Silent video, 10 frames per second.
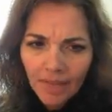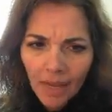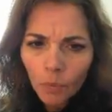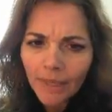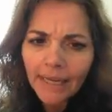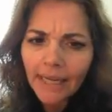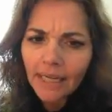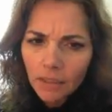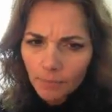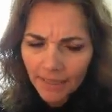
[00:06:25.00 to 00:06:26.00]
And what
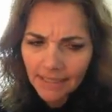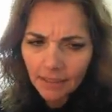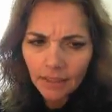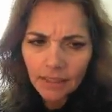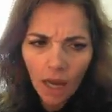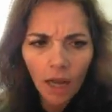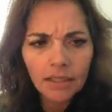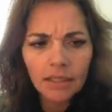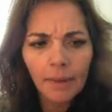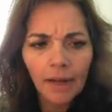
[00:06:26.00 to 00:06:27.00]
he basically
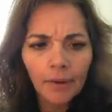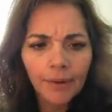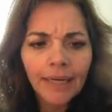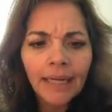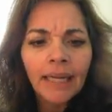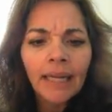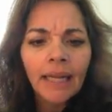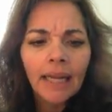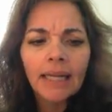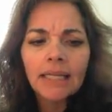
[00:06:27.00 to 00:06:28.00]
talks about
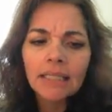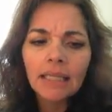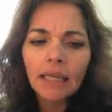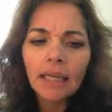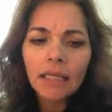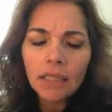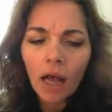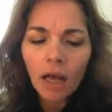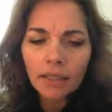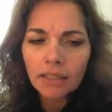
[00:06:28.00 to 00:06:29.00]
is he
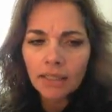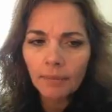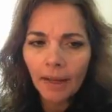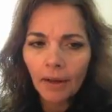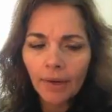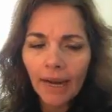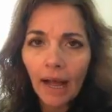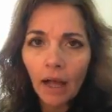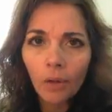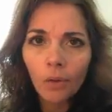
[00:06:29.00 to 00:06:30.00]
talks about
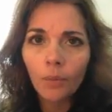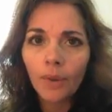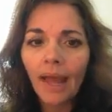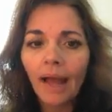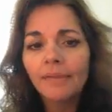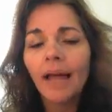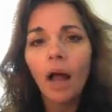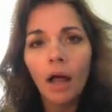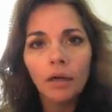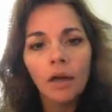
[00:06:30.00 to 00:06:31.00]
how we have that
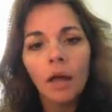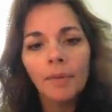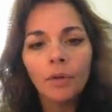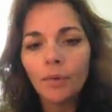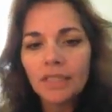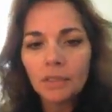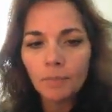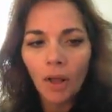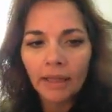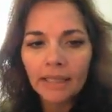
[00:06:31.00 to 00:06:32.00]
autonomic
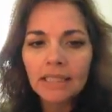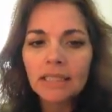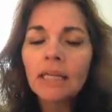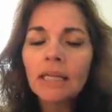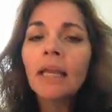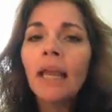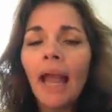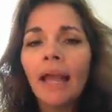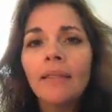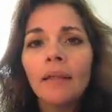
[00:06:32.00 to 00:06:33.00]
response,
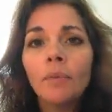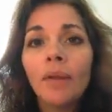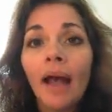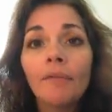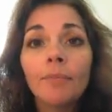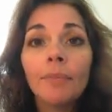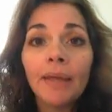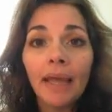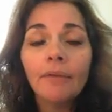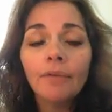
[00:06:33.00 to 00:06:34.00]
and then we have a
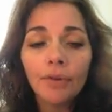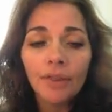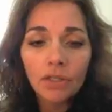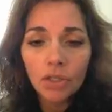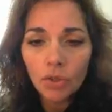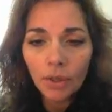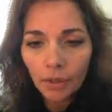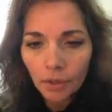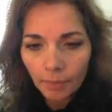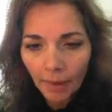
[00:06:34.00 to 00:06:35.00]
behavior that's
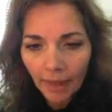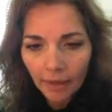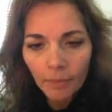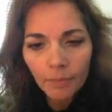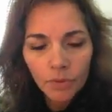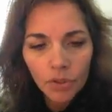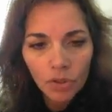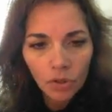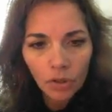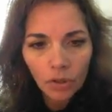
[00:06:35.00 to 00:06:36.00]
triggered by
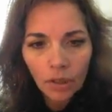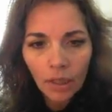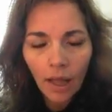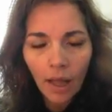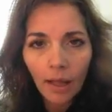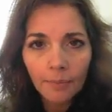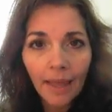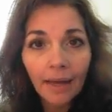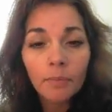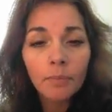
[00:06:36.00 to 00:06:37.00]

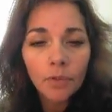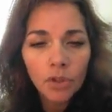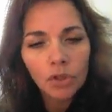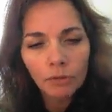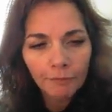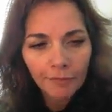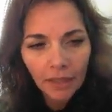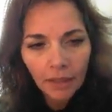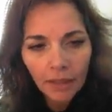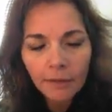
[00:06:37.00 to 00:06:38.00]
that emotional
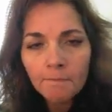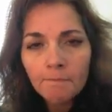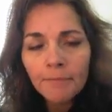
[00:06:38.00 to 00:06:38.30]
feeling.